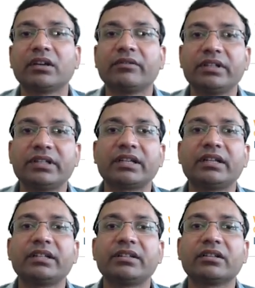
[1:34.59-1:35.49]
we take
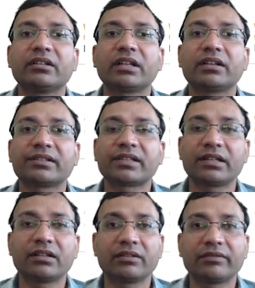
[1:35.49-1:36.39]
it in a
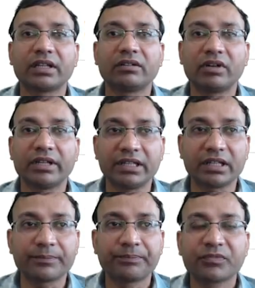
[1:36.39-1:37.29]
cycle of 1 year.